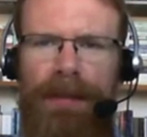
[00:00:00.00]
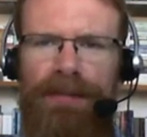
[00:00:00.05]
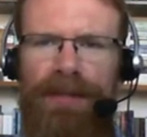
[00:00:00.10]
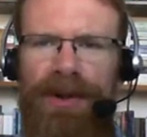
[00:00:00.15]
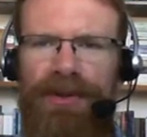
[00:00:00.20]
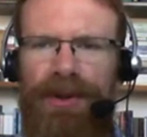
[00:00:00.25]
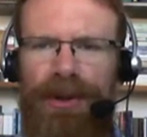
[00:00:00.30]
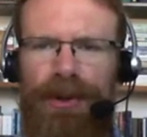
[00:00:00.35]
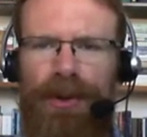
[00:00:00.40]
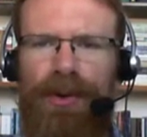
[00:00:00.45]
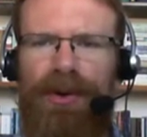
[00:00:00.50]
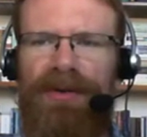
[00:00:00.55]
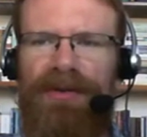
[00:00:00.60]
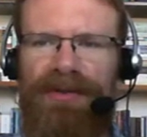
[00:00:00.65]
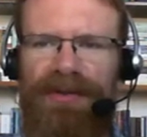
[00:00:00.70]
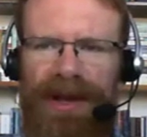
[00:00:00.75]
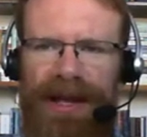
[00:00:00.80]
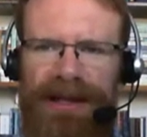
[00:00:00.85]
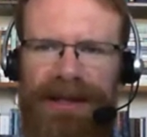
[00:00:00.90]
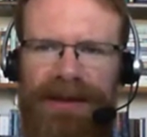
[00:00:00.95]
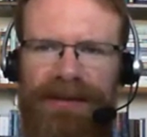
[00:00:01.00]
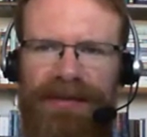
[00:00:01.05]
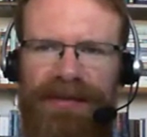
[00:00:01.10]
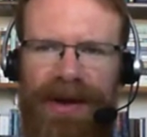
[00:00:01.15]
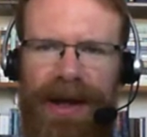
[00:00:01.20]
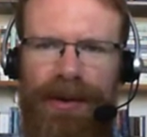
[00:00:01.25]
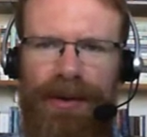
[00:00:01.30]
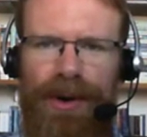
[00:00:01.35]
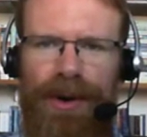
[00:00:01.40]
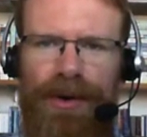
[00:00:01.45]
But the Lord afflicted
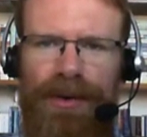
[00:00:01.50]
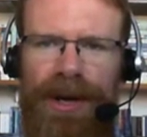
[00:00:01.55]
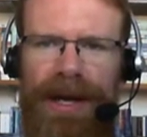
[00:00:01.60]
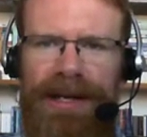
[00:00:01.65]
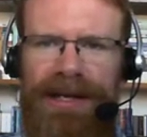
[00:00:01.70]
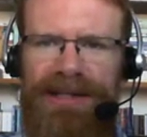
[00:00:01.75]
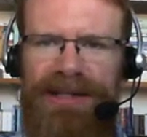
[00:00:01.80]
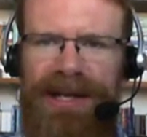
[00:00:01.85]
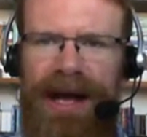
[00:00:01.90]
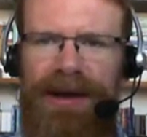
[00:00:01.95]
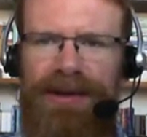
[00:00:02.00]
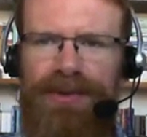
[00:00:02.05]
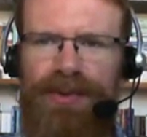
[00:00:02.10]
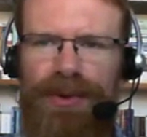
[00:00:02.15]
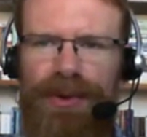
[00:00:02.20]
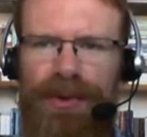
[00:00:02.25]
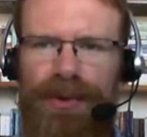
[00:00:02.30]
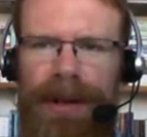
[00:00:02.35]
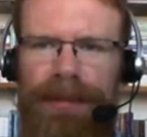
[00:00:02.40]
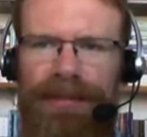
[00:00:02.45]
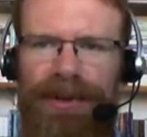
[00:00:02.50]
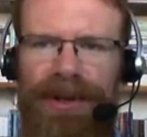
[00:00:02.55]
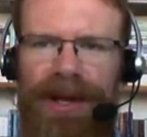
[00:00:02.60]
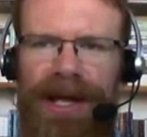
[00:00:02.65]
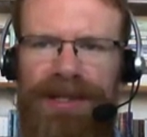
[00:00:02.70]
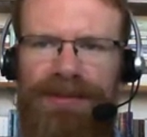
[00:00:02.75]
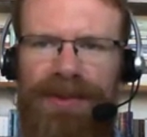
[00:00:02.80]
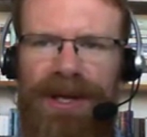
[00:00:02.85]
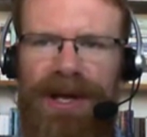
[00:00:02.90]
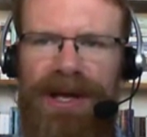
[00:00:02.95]
Pharaoh and his house with great
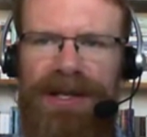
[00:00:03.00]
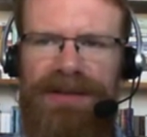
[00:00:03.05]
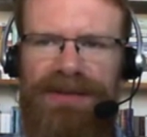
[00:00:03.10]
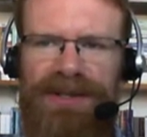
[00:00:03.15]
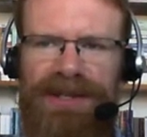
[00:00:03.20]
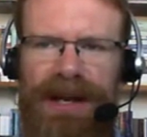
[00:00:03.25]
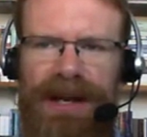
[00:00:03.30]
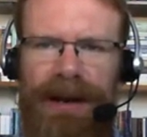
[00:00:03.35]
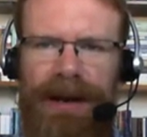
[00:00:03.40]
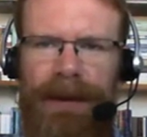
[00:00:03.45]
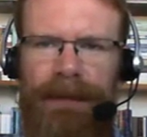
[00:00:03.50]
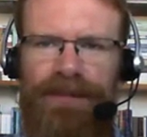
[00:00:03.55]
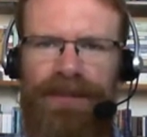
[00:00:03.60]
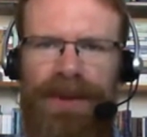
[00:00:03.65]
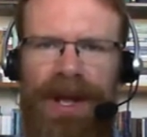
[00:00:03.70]
plagues because of Sarah.